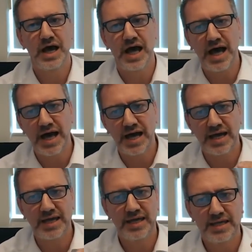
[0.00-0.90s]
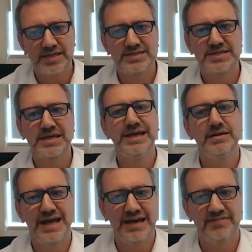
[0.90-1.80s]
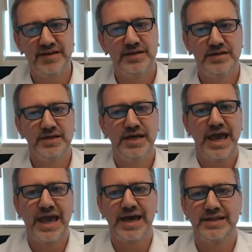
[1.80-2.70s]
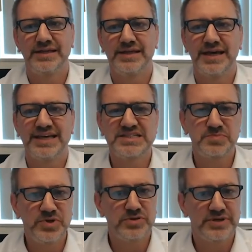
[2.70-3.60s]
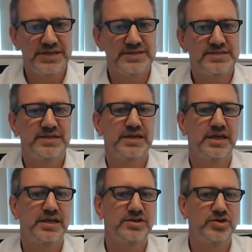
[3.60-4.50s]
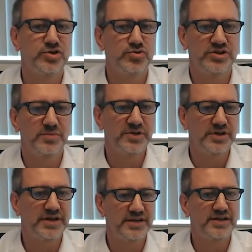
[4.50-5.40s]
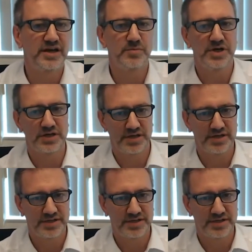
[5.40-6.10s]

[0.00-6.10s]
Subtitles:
high skill level and experience in the North American tire market.